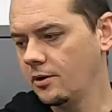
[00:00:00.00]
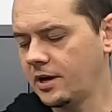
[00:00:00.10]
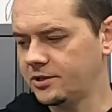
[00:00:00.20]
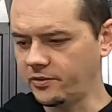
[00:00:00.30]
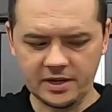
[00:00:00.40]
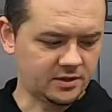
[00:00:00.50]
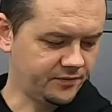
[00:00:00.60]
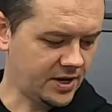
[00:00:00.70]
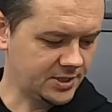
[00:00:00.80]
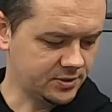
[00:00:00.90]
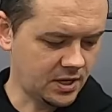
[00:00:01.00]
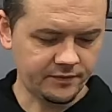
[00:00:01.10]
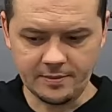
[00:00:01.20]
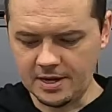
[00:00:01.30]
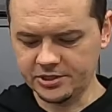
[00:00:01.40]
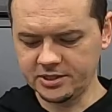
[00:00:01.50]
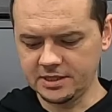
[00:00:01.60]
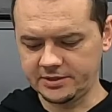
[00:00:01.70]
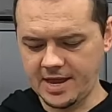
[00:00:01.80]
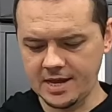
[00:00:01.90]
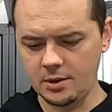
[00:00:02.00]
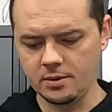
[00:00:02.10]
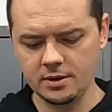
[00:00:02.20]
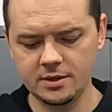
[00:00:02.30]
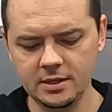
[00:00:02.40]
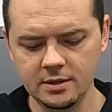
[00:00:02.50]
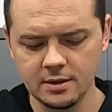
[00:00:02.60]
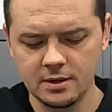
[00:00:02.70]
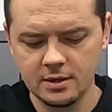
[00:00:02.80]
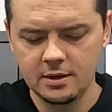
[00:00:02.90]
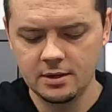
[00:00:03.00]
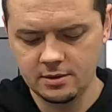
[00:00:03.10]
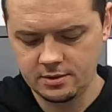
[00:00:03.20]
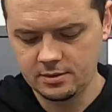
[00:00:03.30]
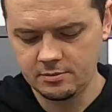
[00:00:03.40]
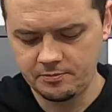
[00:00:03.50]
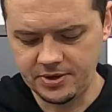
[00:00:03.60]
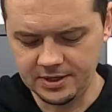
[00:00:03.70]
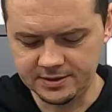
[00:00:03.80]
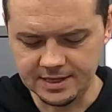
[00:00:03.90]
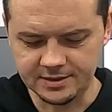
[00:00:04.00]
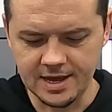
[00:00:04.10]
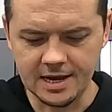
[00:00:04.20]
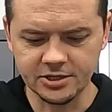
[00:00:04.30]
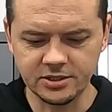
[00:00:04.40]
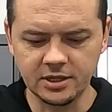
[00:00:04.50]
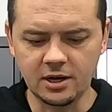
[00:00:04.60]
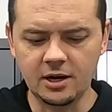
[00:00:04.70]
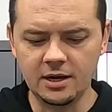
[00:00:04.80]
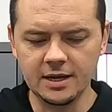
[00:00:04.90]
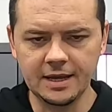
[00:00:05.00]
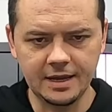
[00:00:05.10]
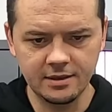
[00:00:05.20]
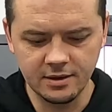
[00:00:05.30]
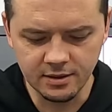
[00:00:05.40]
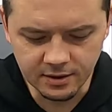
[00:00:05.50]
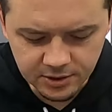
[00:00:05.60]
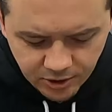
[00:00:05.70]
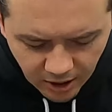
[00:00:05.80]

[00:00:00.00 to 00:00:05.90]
Okay, so I got the visor off. I'm actually going to take out the piece that's actually in the